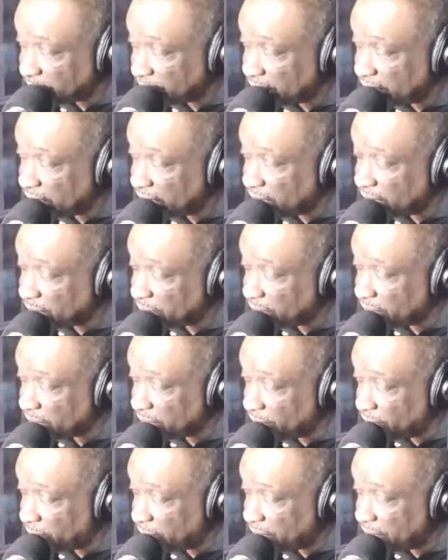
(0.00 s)
I'm gonna
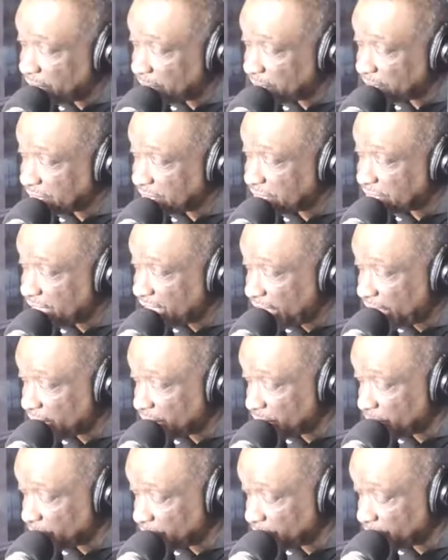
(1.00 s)
open up a chat
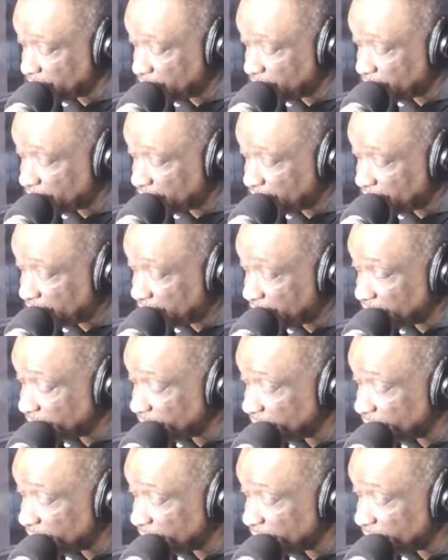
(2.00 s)
room over here.